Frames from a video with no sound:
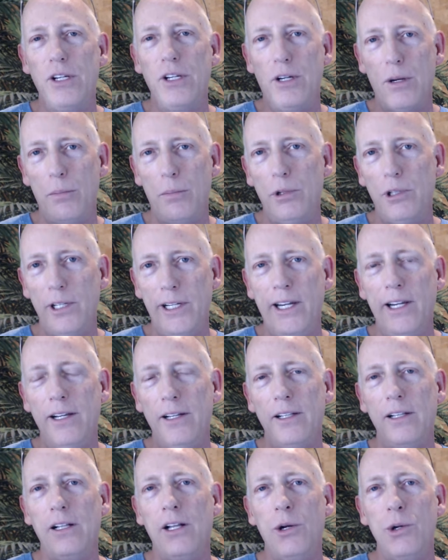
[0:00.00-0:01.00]
a complete
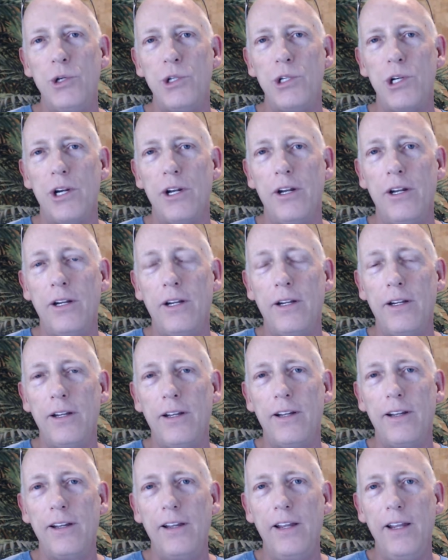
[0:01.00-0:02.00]
illusion
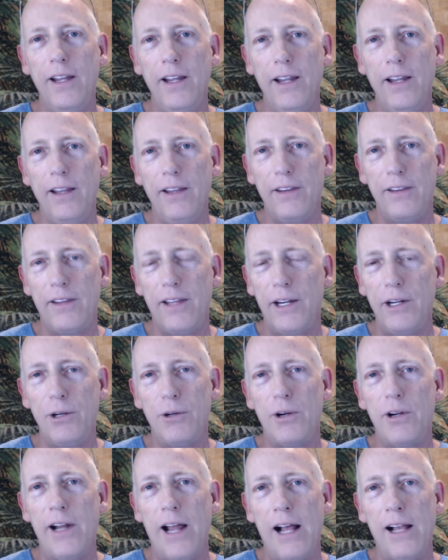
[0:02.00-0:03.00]
that
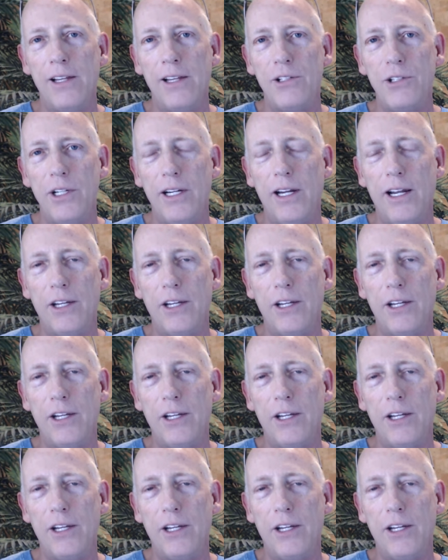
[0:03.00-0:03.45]
your analogy